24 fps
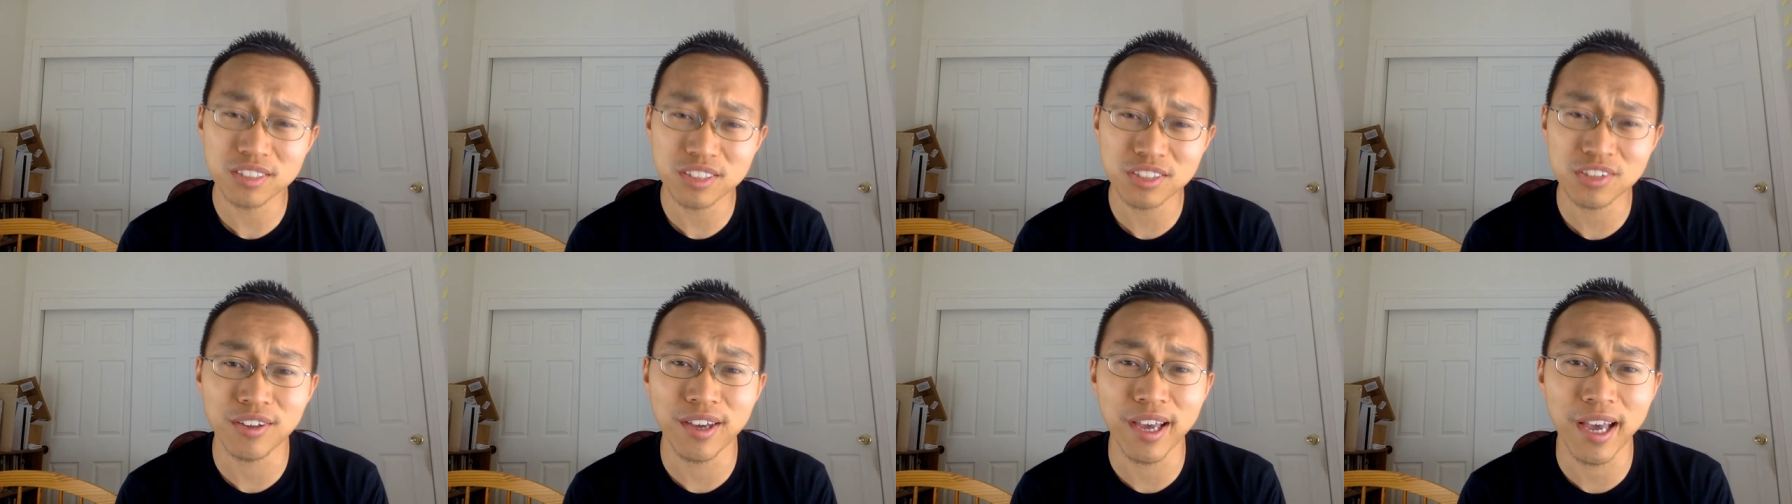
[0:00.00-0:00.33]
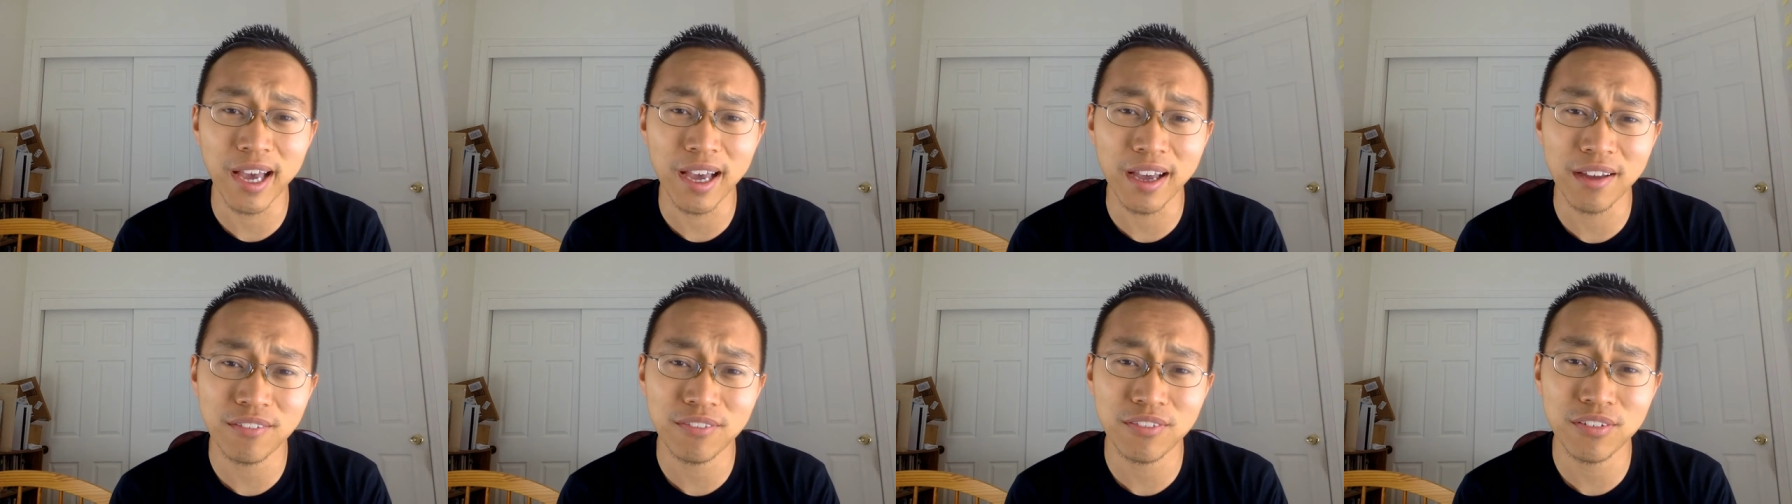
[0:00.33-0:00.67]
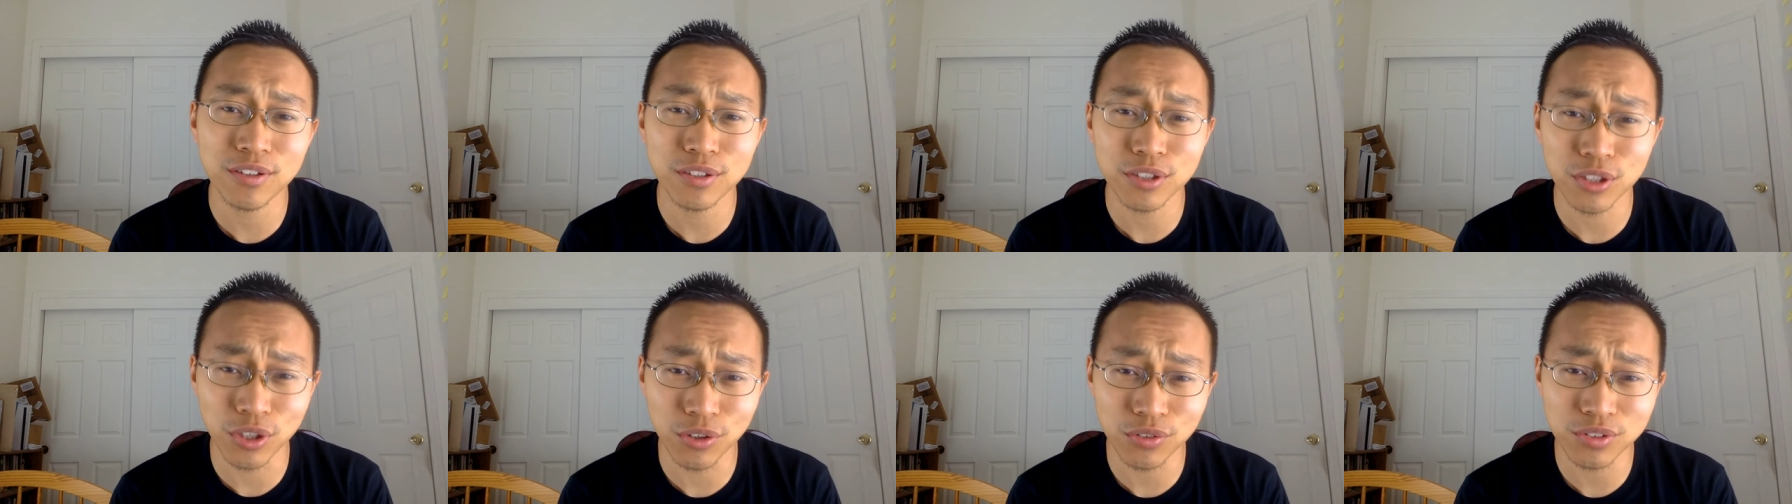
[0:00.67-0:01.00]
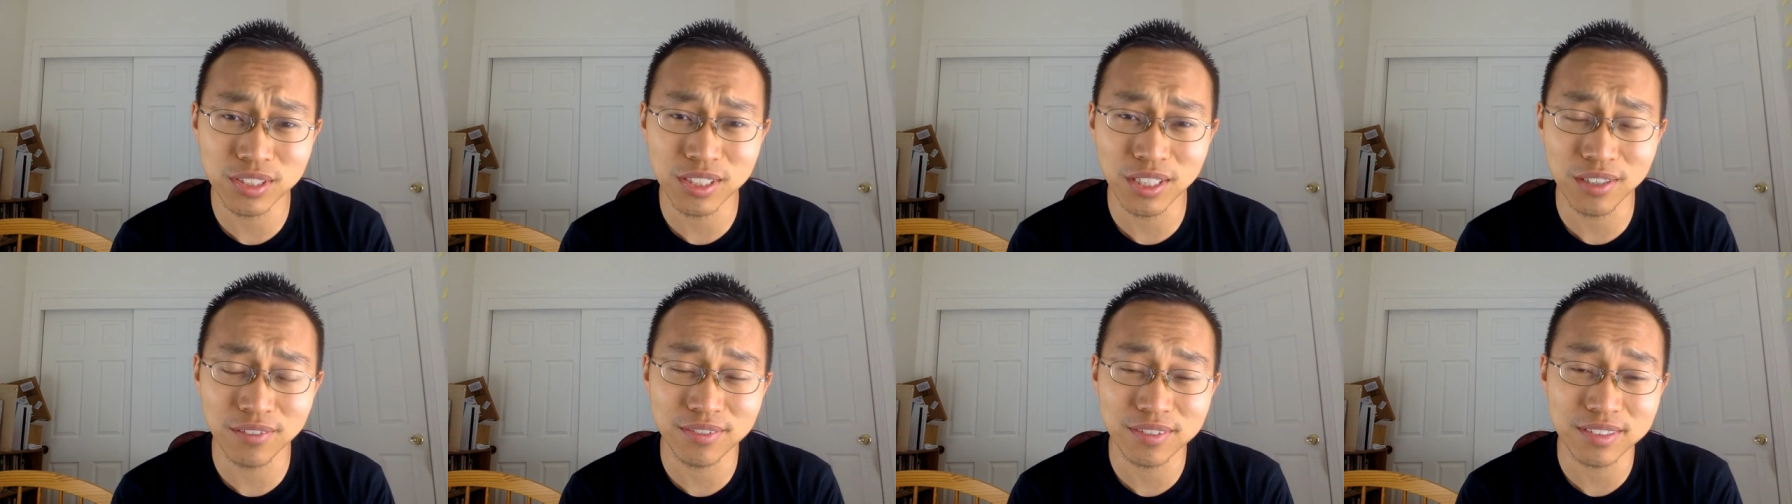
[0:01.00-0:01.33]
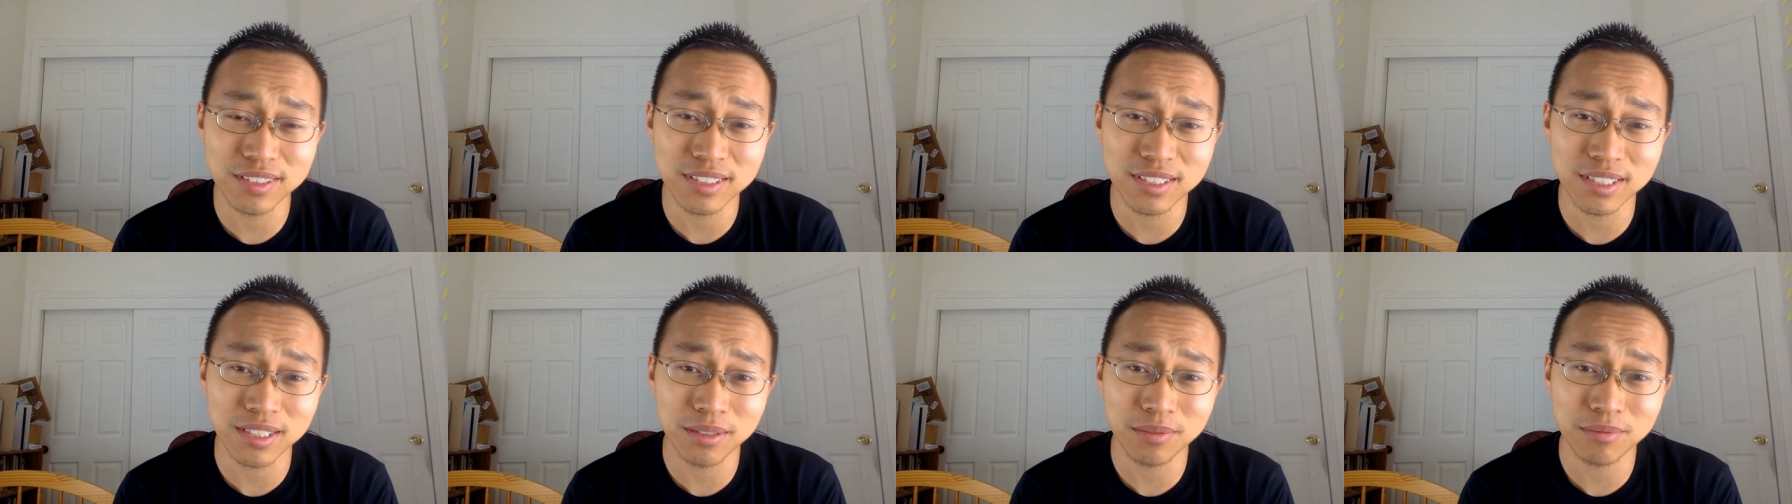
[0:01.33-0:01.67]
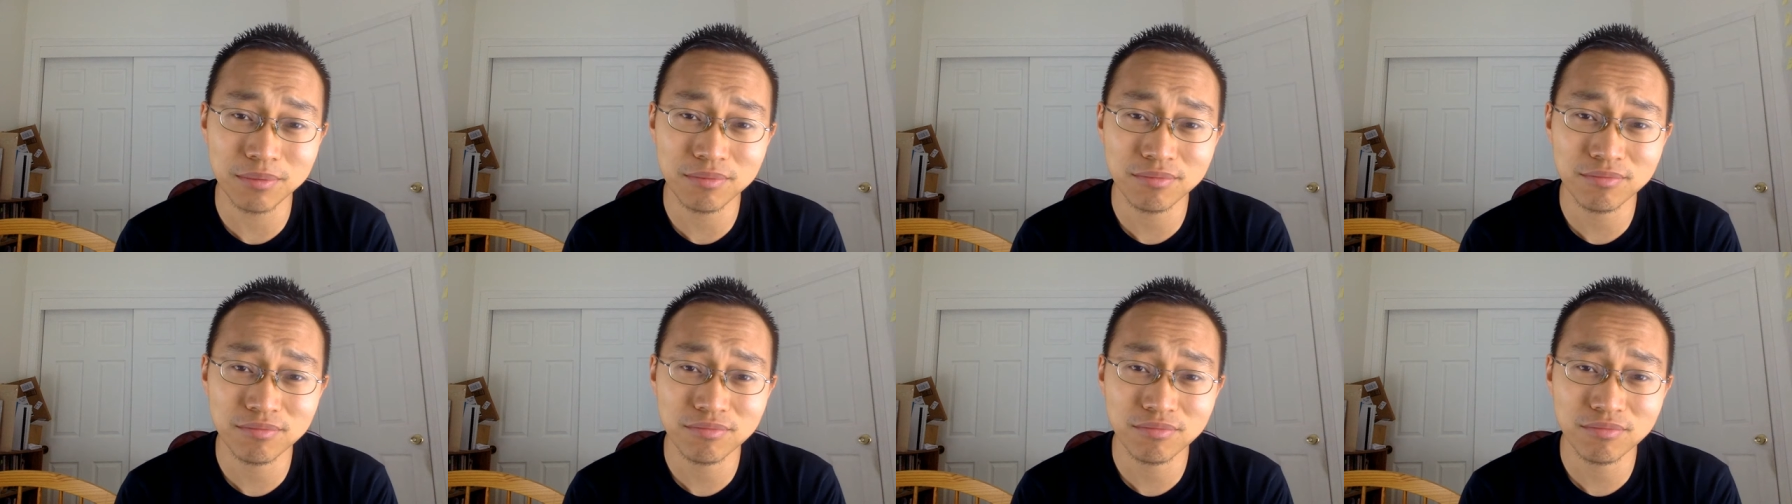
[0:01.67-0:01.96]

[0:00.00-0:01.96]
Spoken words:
to have low self-esteem.